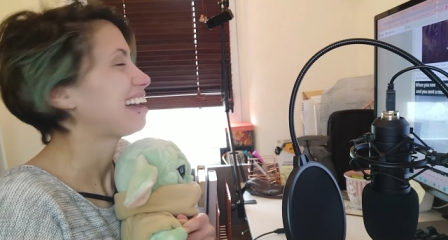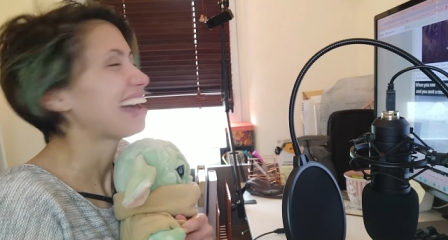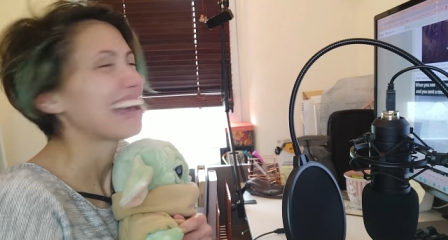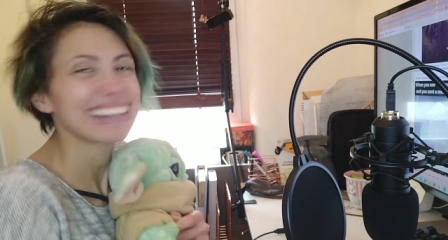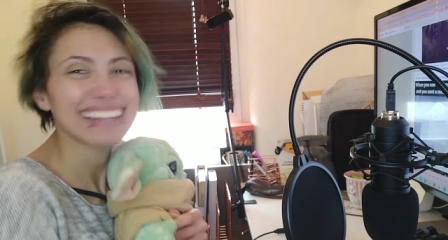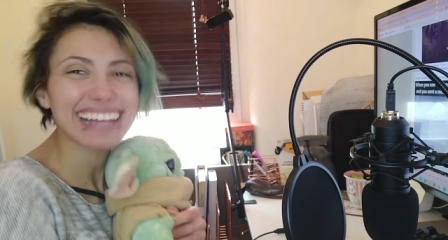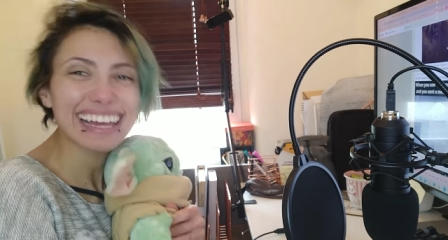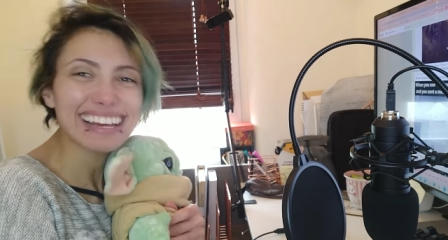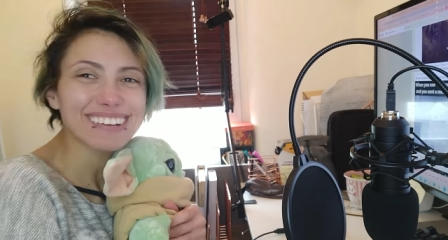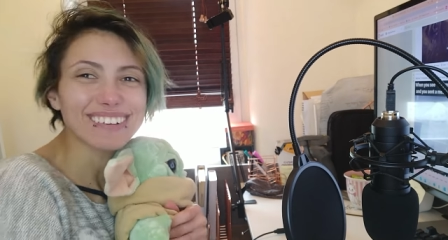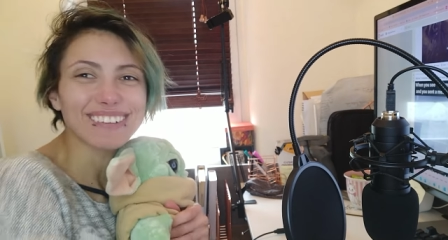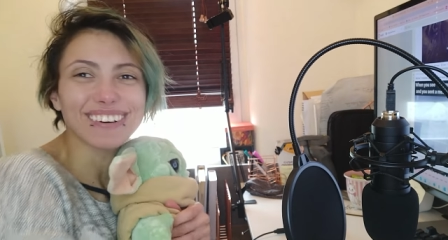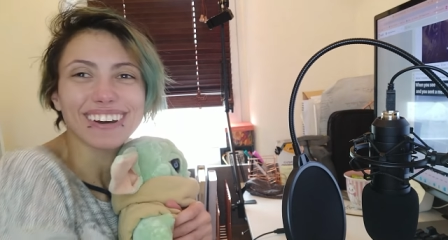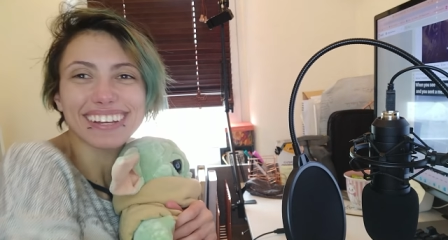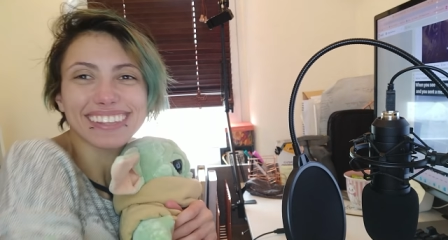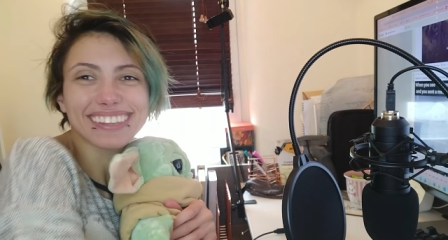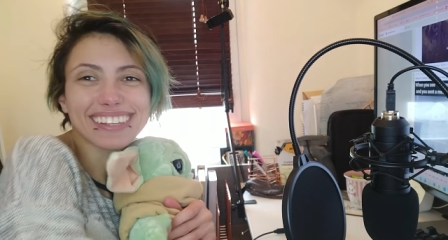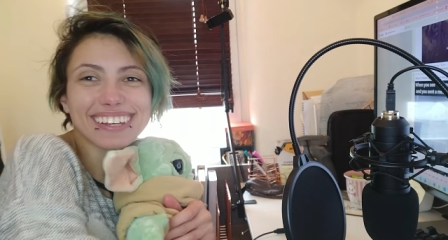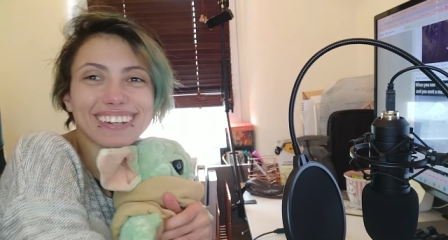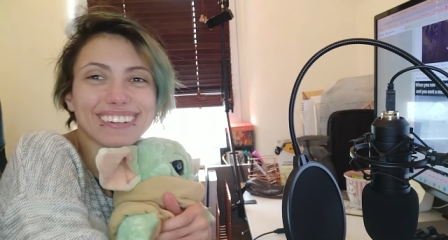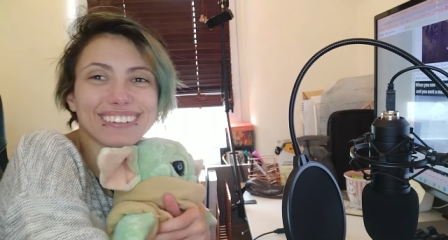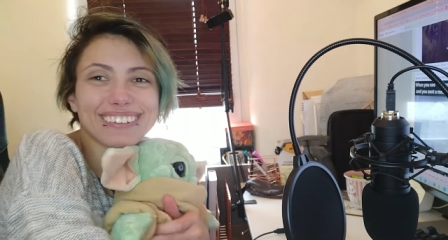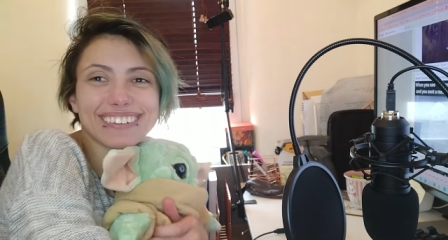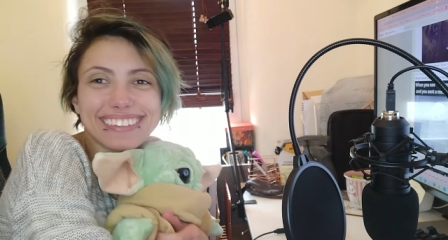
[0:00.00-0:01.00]
I like work
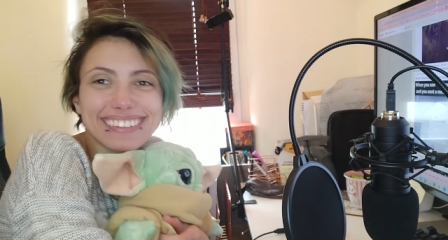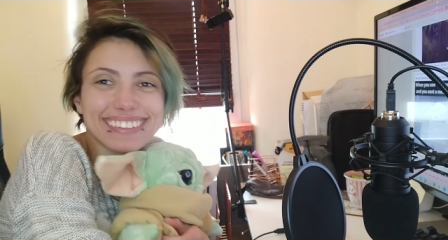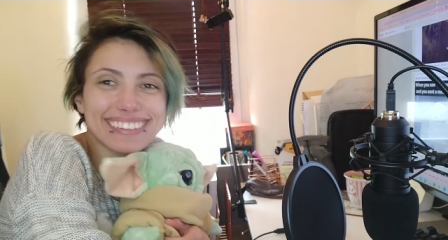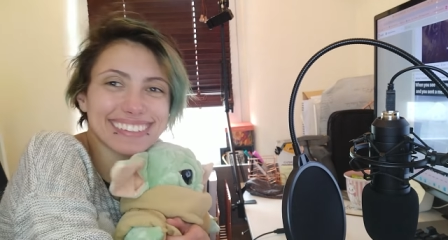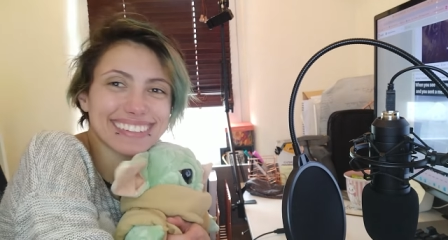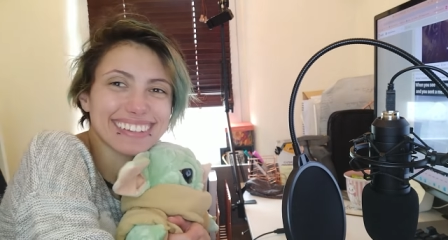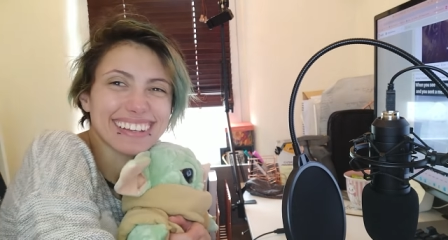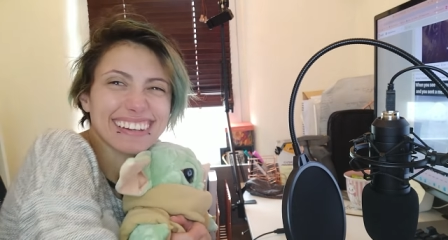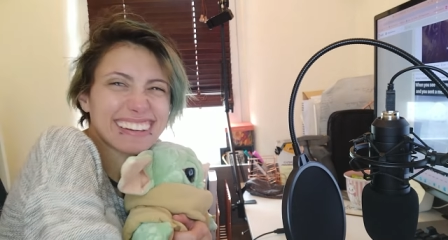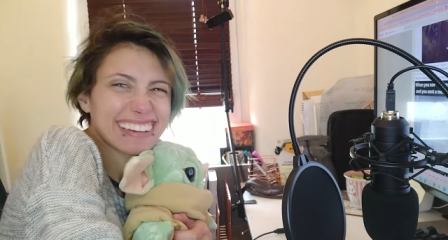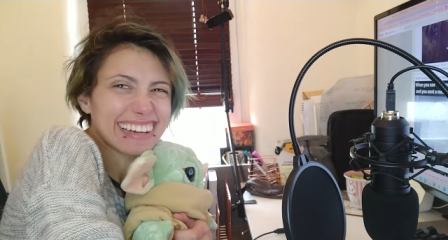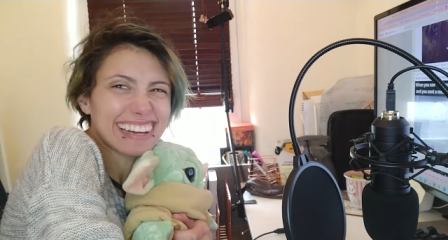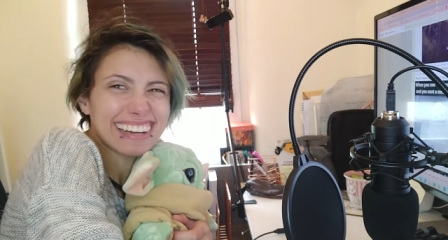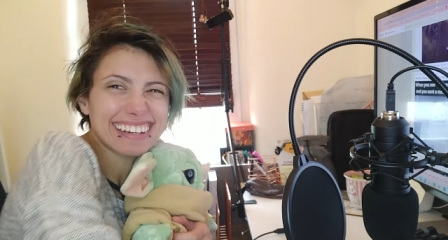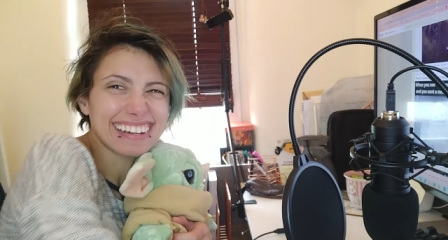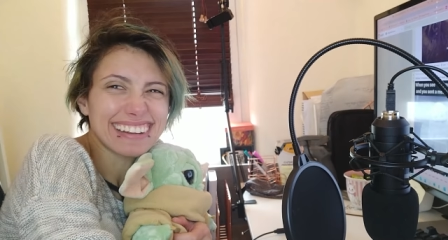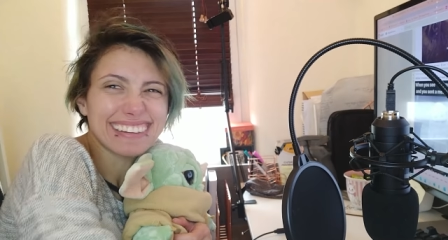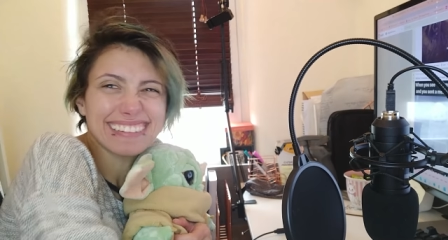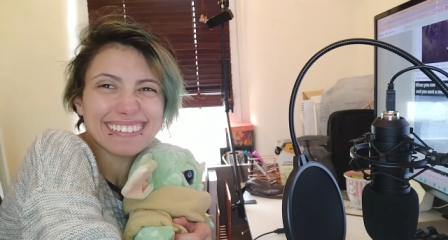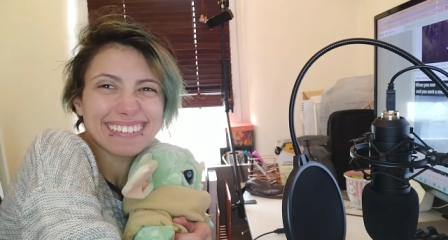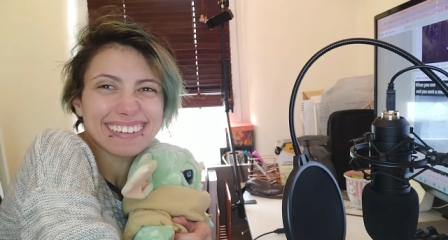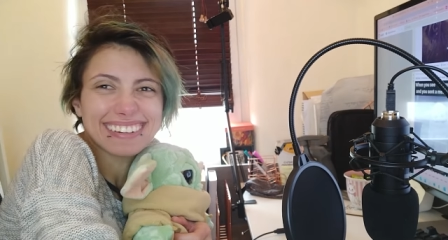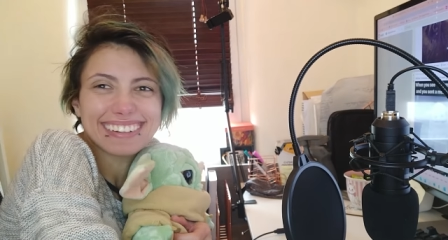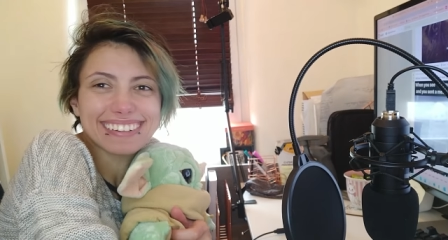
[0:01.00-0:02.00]
though, so I
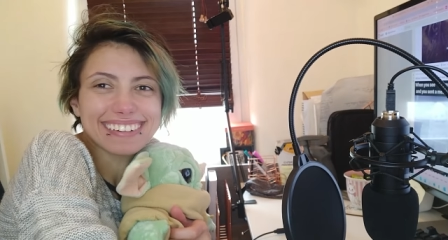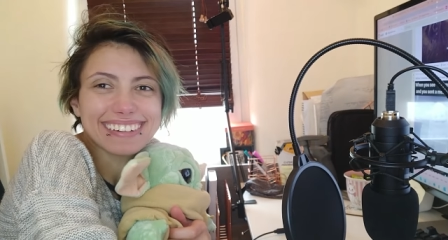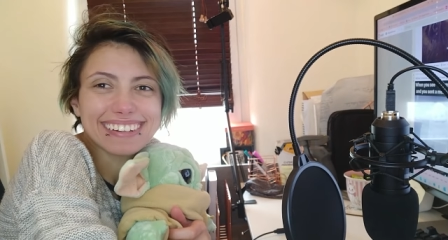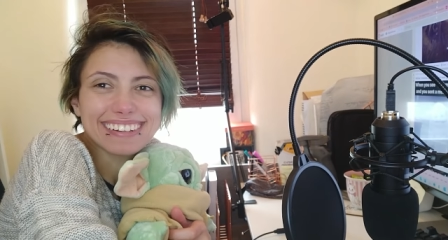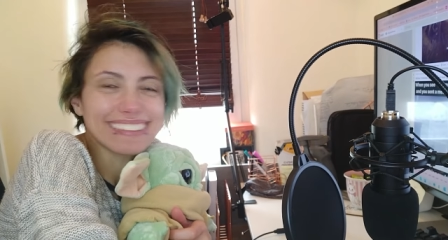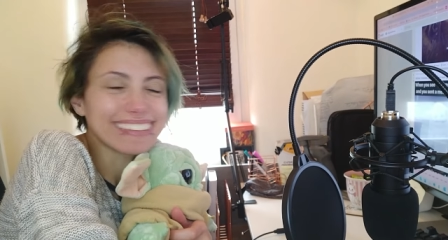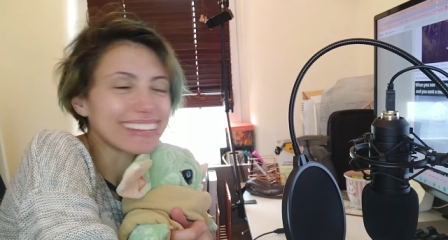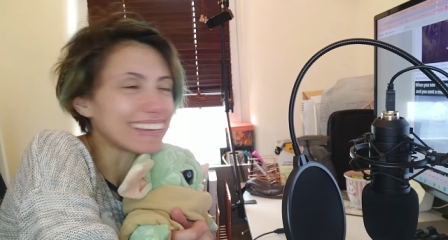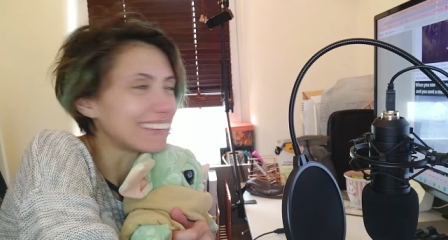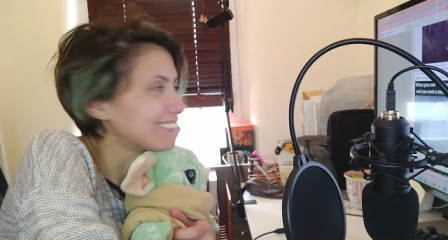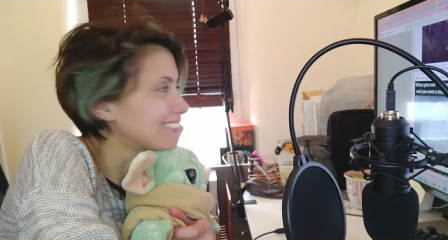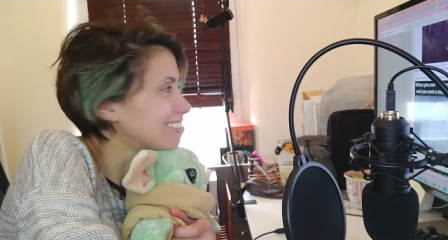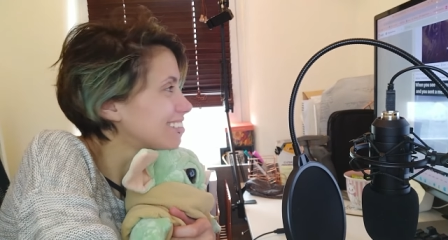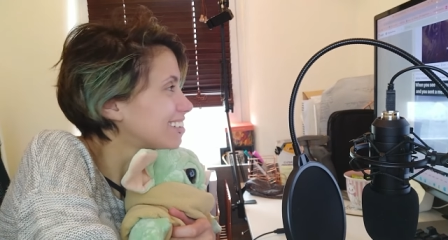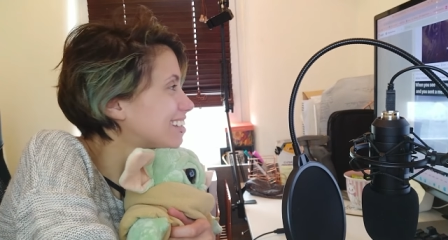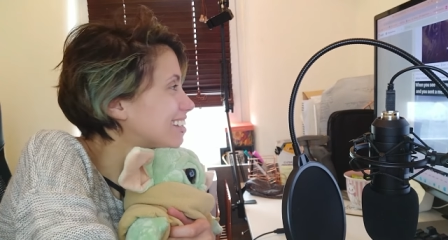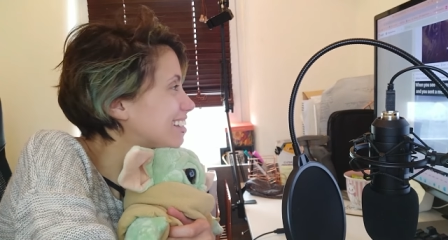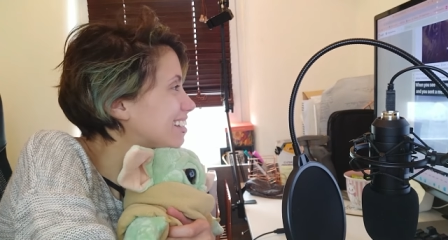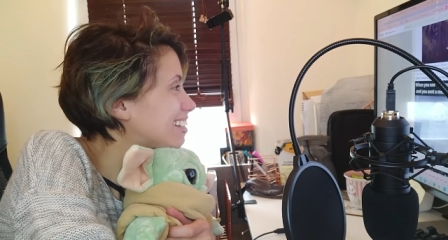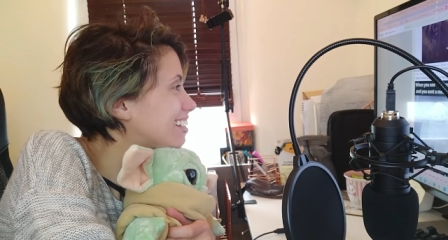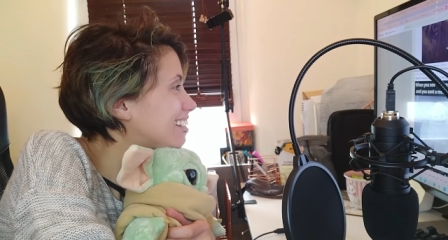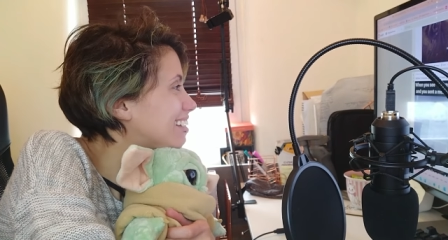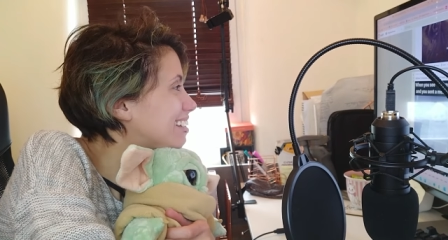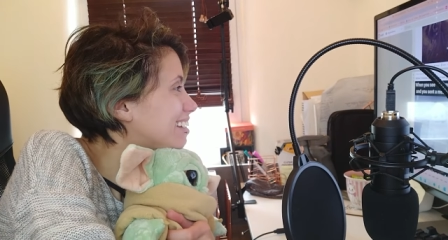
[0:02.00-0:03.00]
don't want to do that
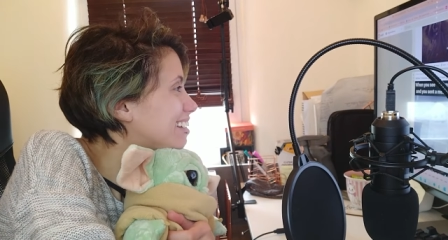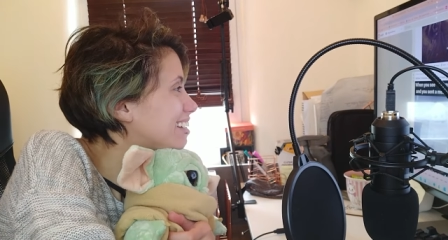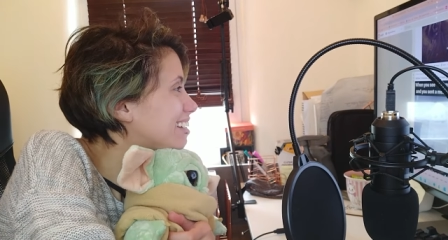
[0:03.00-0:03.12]
really.